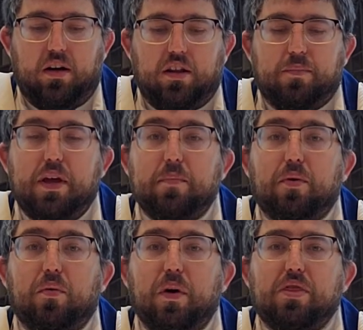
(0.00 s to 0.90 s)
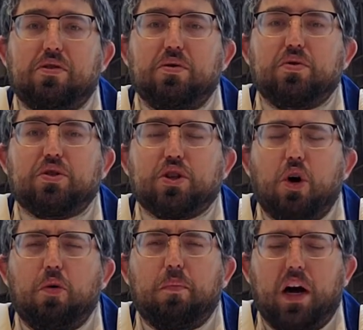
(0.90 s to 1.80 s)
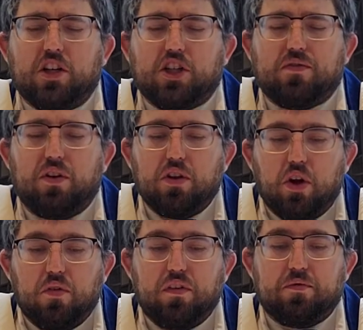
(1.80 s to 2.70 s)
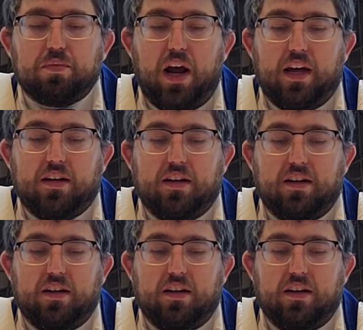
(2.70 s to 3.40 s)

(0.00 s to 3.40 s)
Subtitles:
The people went through so much for a loaf of bread,